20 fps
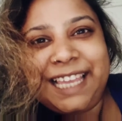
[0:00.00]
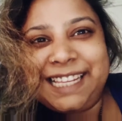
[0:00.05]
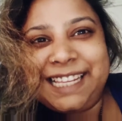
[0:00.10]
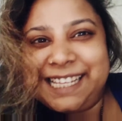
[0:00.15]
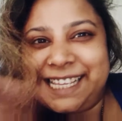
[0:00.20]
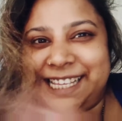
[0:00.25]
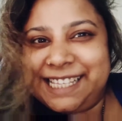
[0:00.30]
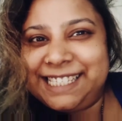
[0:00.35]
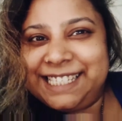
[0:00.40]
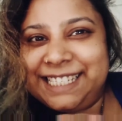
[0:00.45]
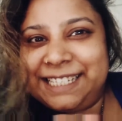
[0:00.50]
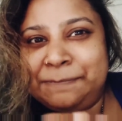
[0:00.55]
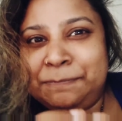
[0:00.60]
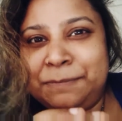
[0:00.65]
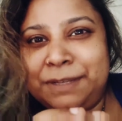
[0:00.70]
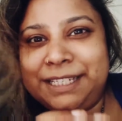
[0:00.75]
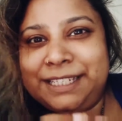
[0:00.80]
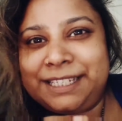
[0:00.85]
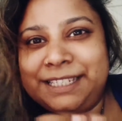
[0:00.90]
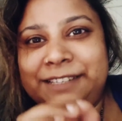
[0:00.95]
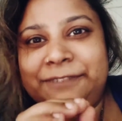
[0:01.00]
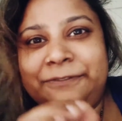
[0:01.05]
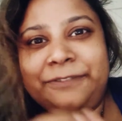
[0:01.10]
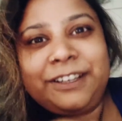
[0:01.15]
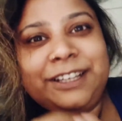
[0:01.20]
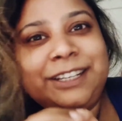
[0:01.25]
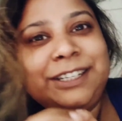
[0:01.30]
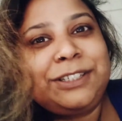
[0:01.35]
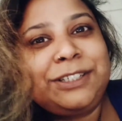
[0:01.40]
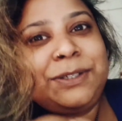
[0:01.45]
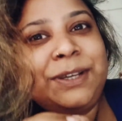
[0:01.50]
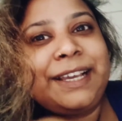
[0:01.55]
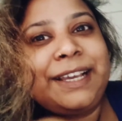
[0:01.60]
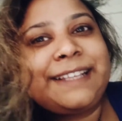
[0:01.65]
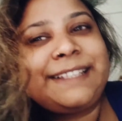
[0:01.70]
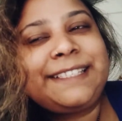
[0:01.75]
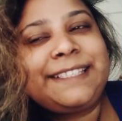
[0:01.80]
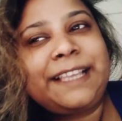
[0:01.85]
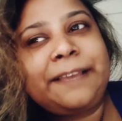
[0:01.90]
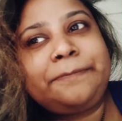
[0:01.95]
it is a bit difficult to
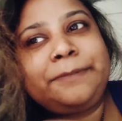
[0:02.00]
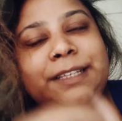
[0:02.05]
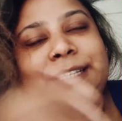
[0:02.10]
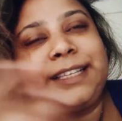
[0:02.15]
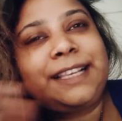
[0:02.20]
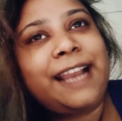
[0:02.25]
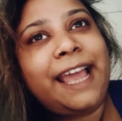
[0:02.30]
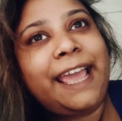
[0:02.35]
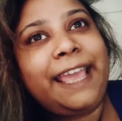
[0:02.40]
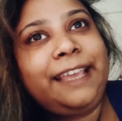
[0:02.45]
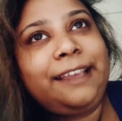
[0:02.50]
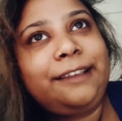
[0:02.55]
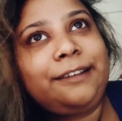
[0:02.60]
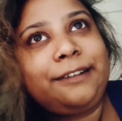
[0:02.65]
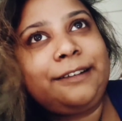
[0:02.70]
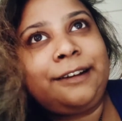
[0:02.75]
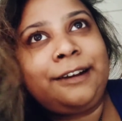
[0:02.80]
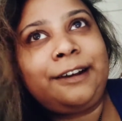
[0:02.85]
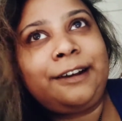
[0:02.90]
accept it. Like